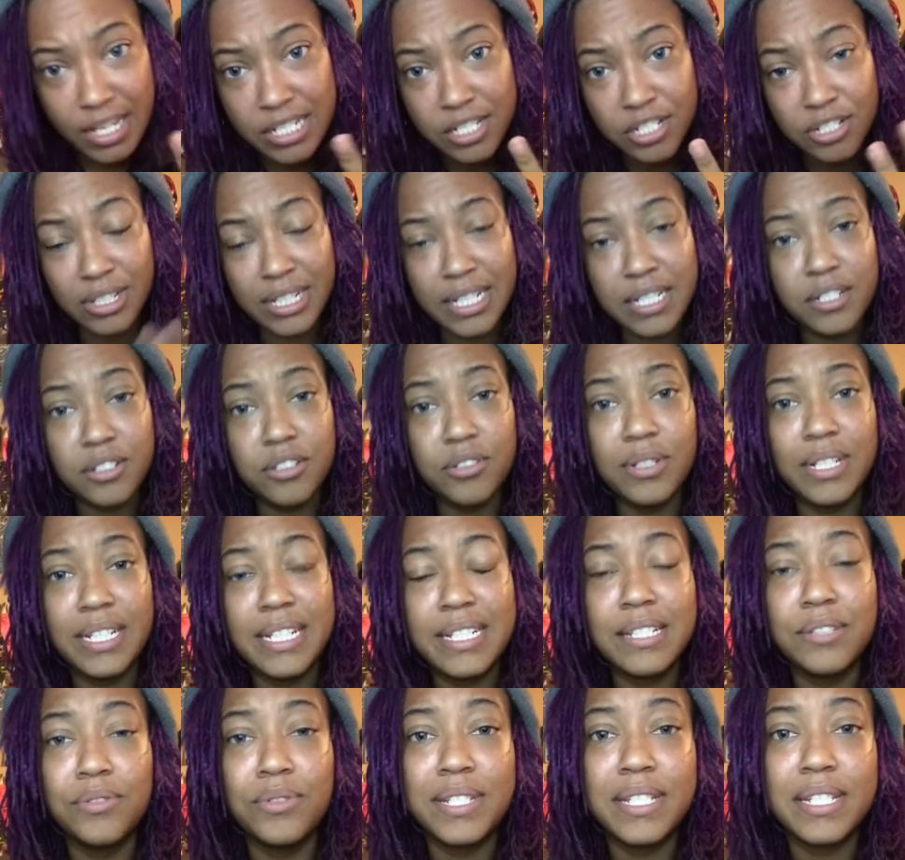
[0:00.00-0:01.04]
So let's
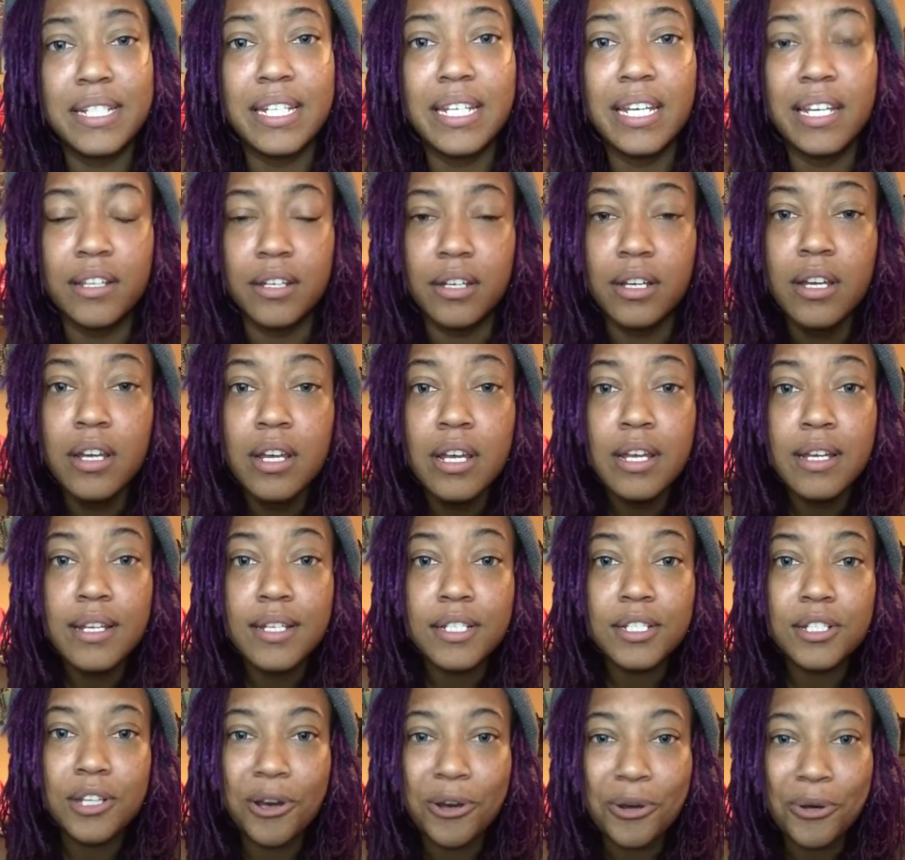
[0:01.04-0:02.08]
do it together.
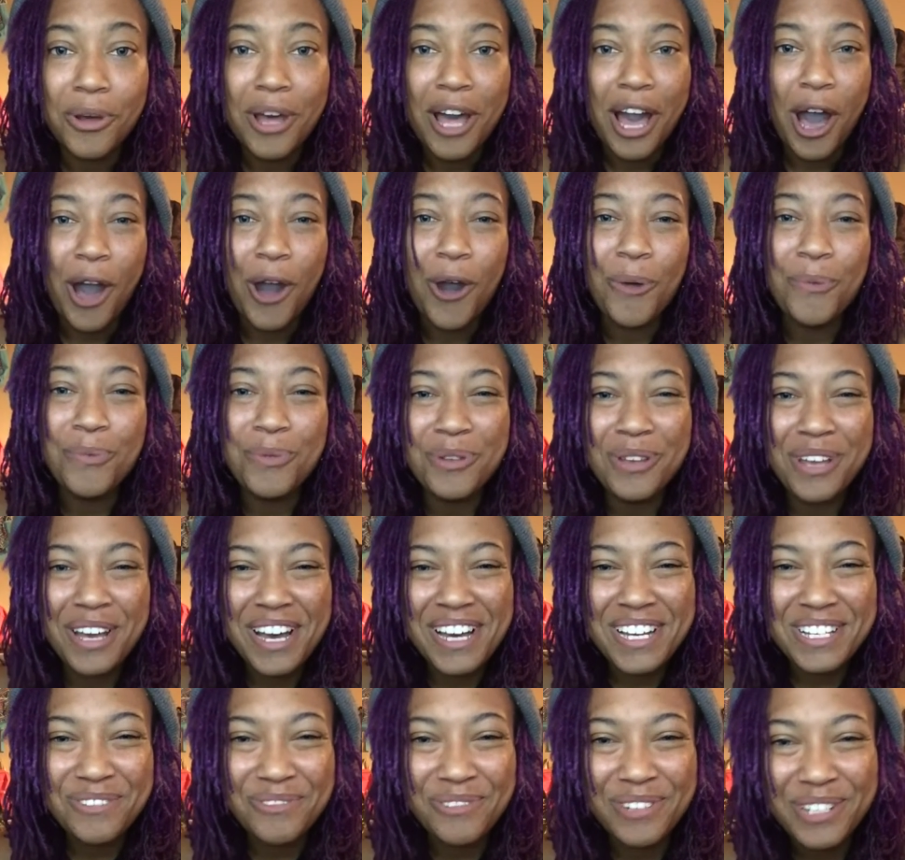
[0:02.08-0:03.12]
So I hope you
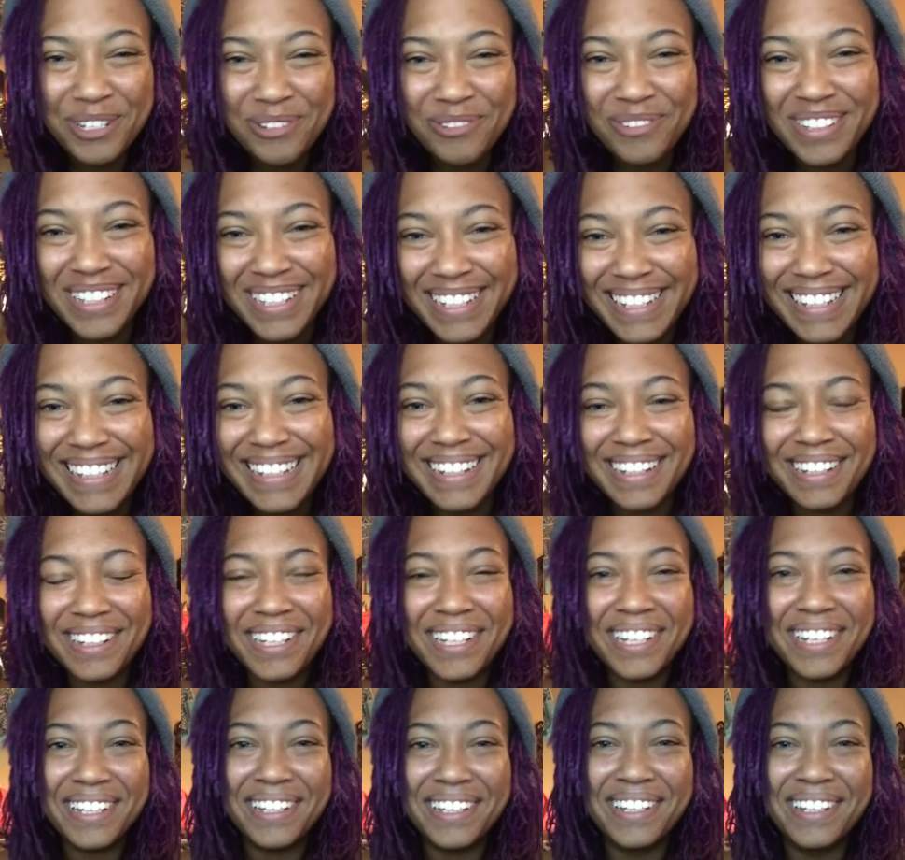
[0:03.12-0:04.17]
guys really, really
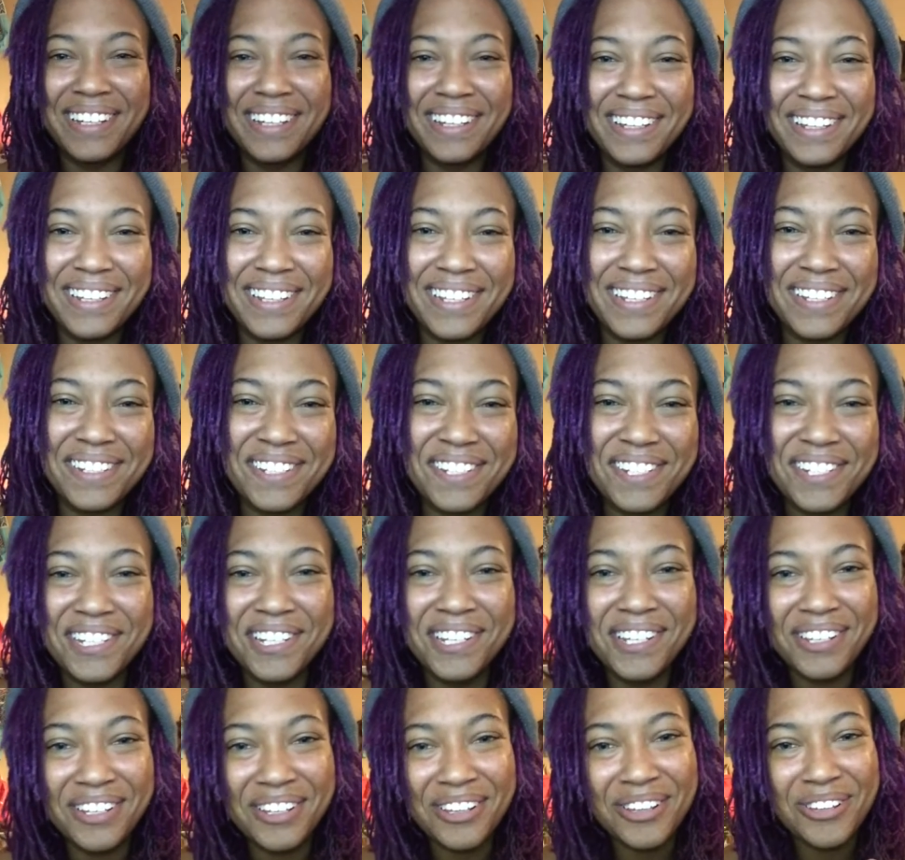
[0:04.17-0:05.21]
like this
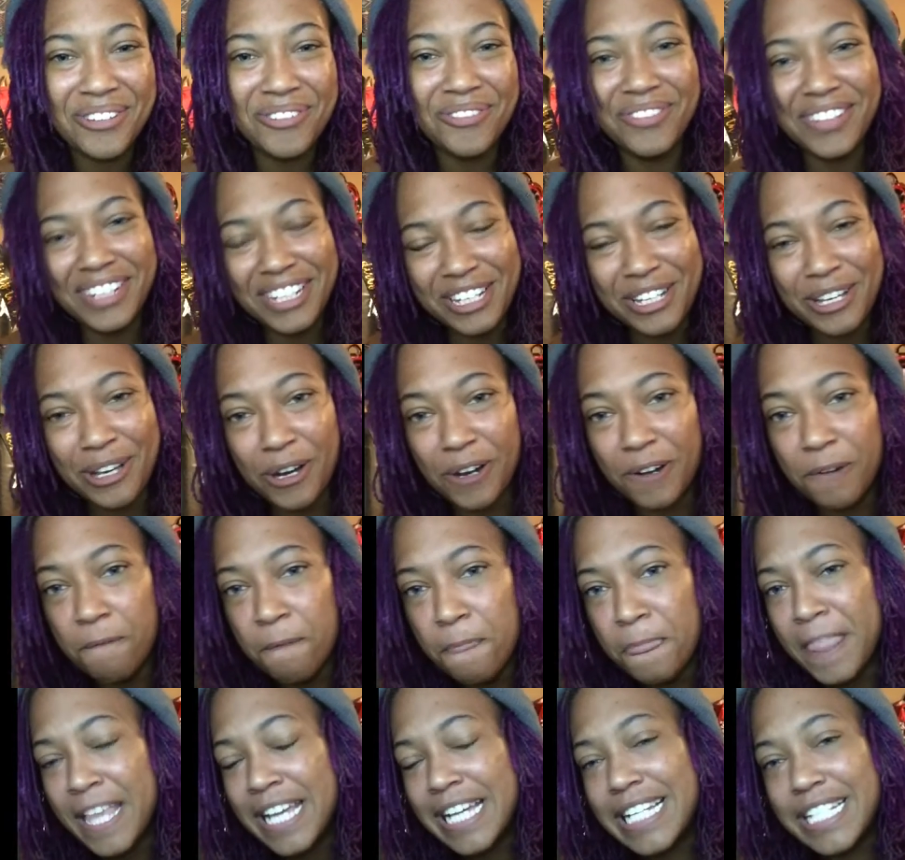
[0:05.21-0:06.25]
video.
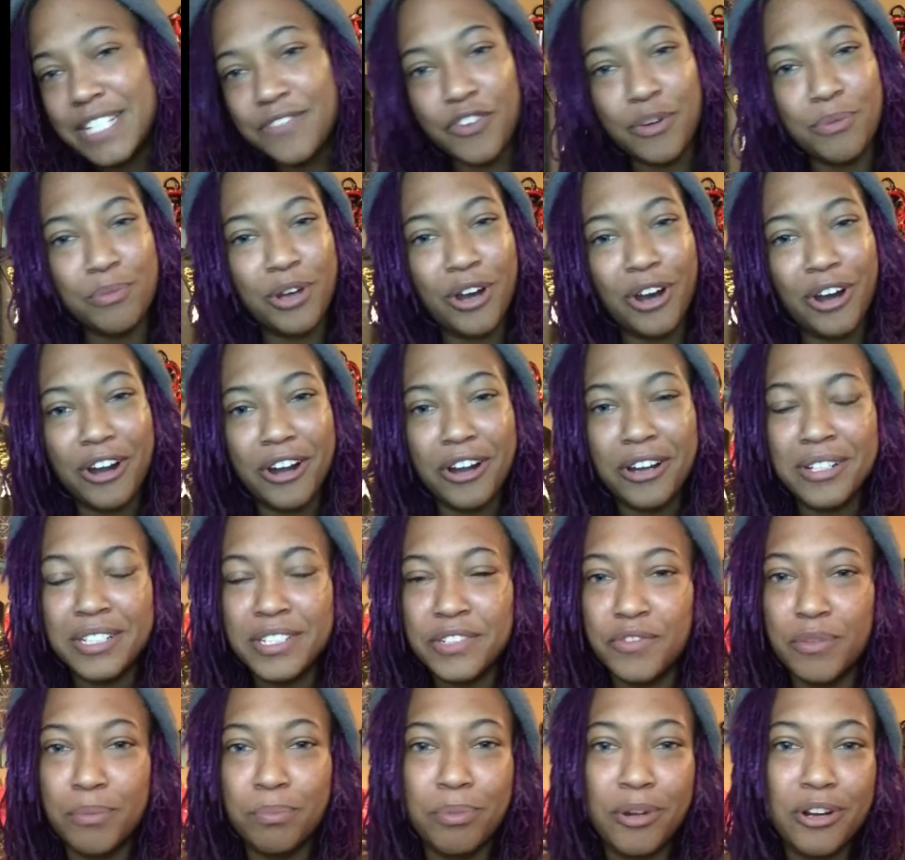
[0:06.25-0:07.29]
It's from the heart,
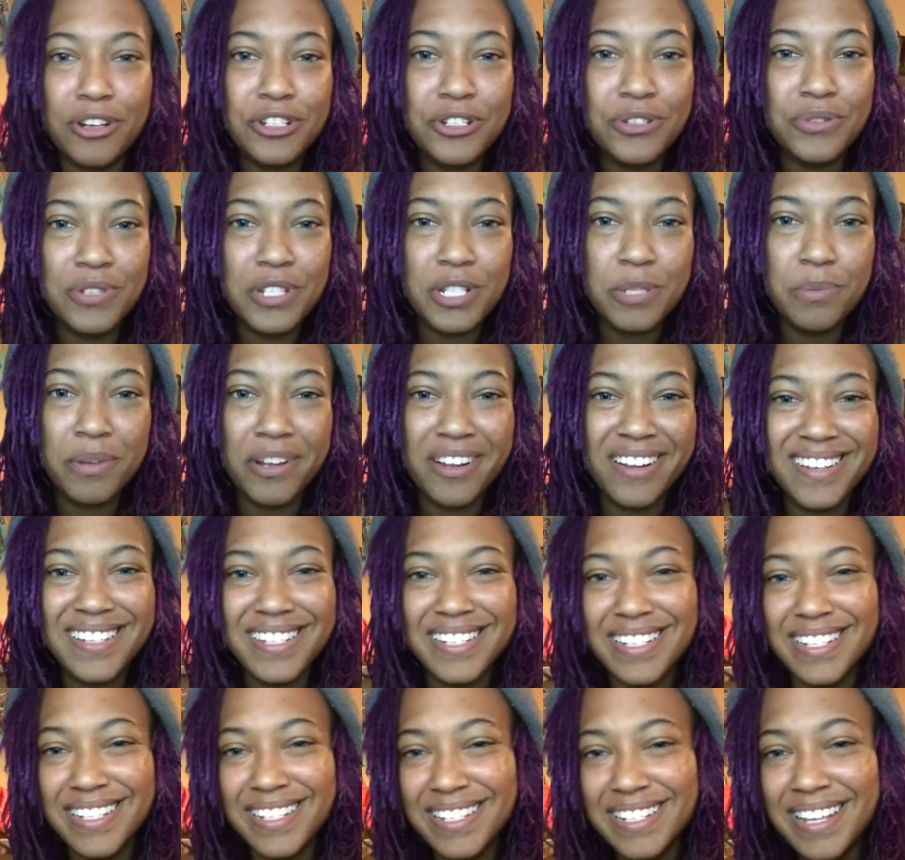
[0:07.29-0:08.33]
it's from personal
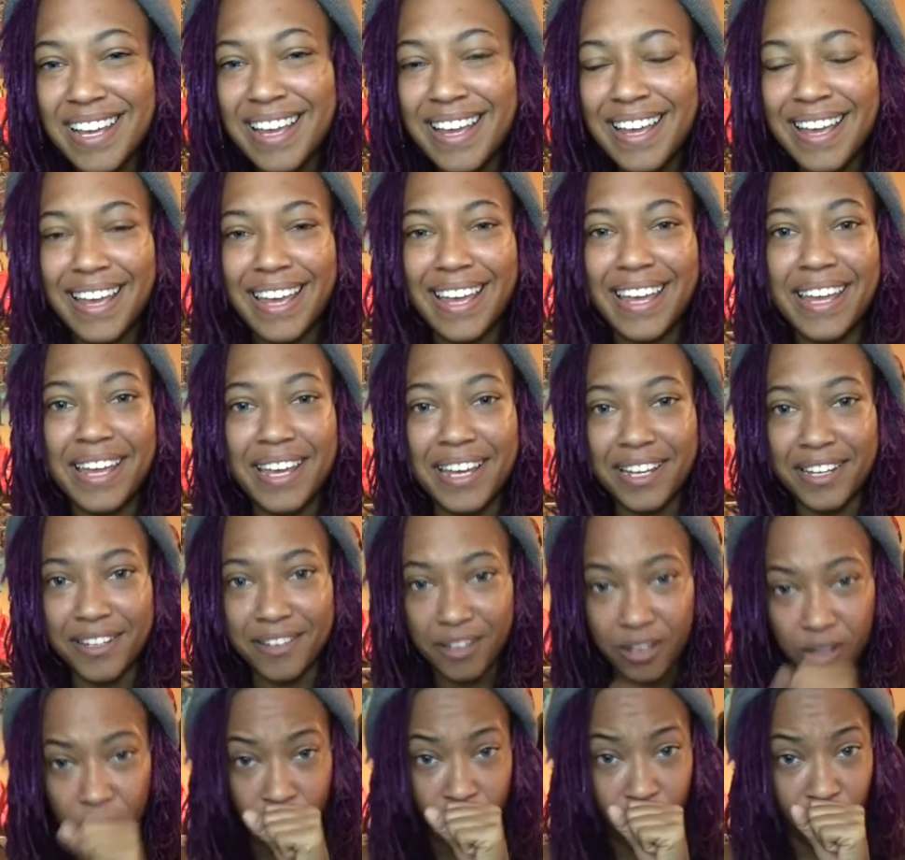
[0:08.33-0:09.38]
experiences,
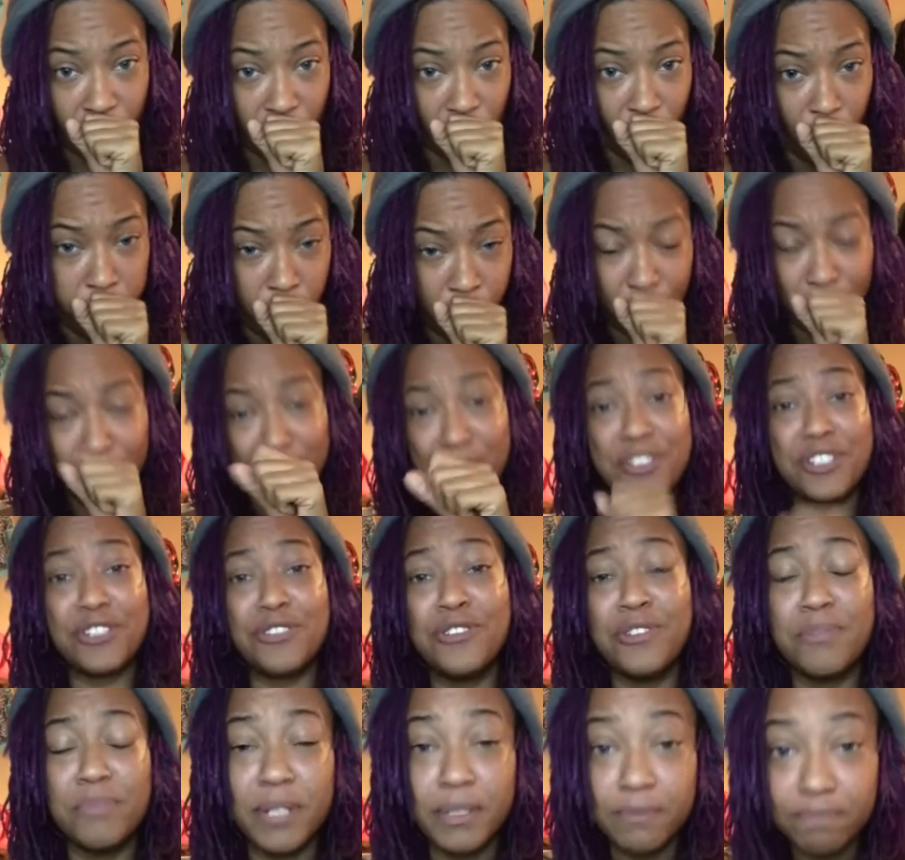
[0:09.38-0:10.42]
and
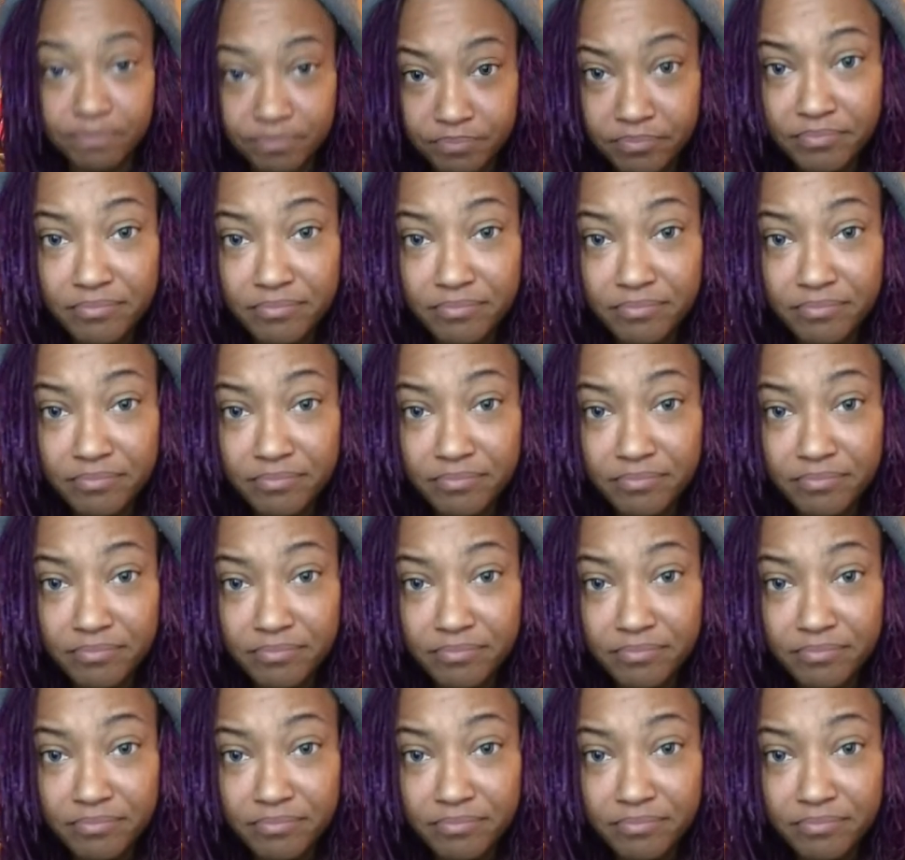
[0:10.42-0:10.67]
excuse me,